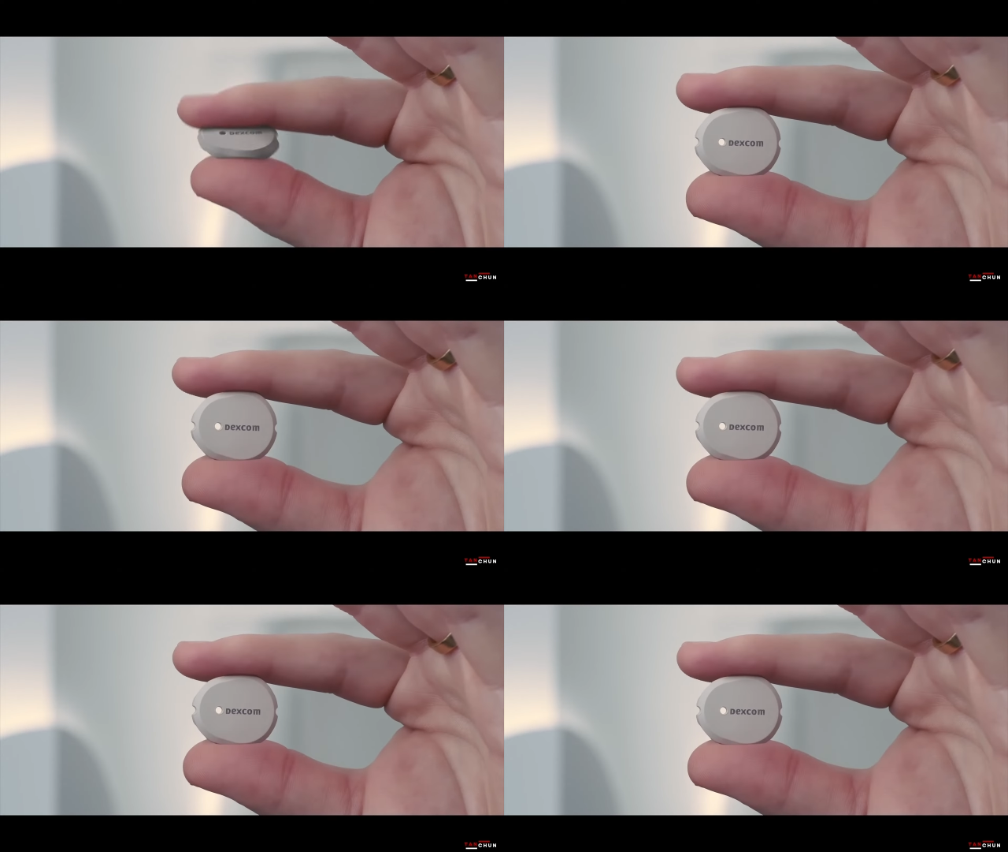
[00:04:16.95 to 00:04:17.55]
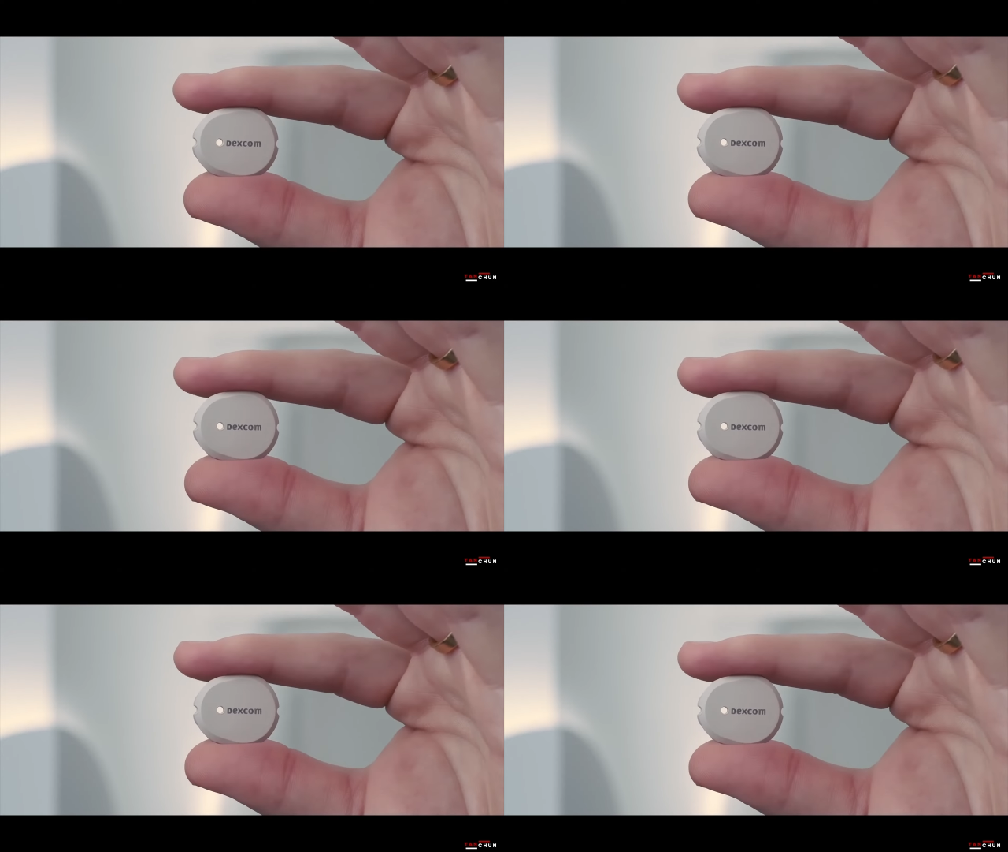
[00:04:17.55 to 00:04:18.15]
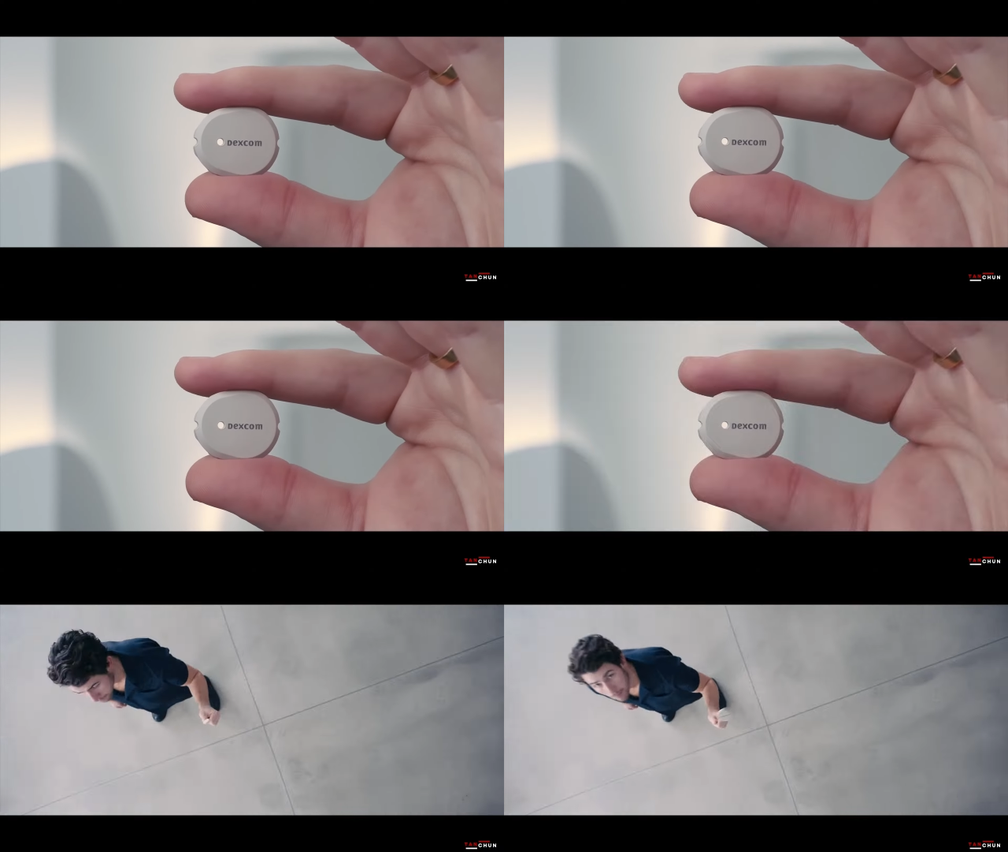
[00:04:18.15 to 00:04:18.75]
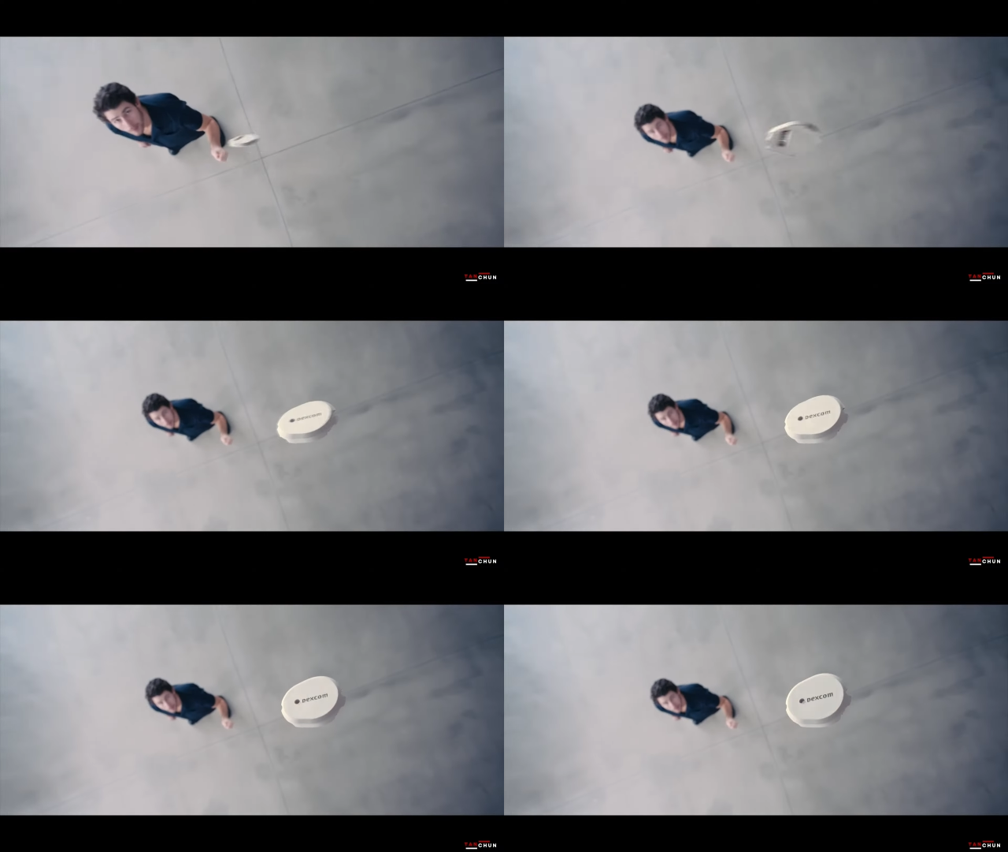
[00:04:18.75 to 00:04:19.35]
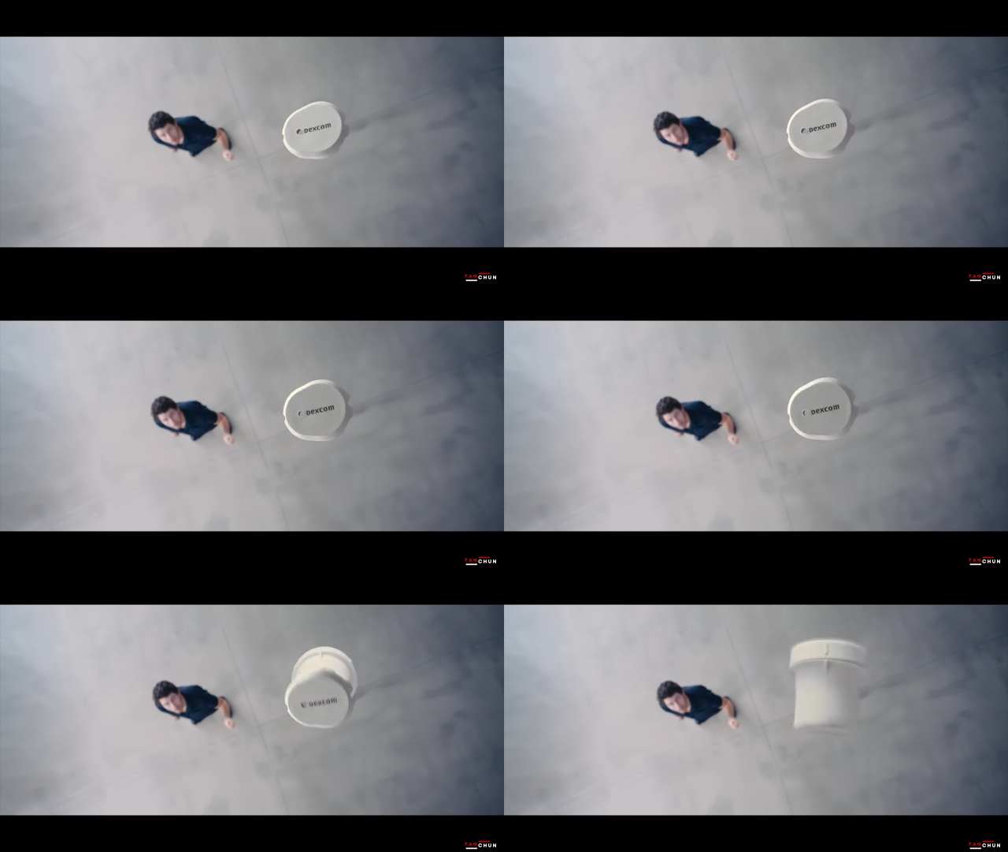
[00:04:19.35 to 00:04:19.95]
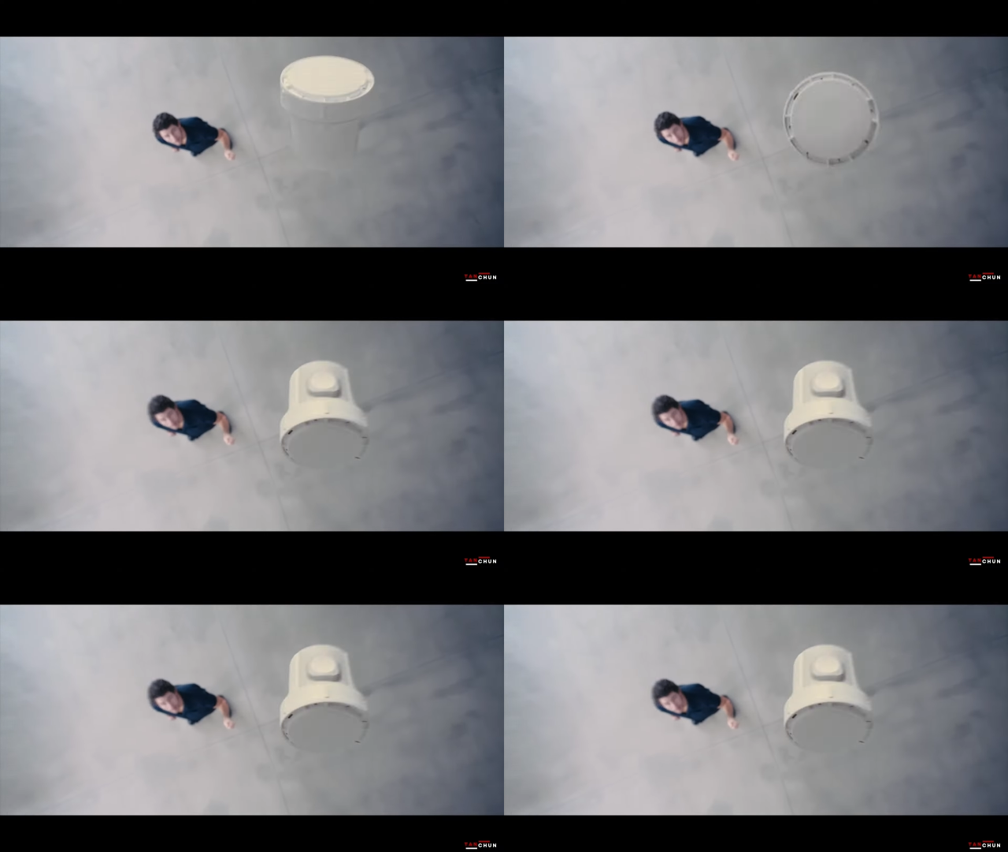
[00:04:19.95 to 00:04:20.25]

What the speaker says: [unreadable: no face in view]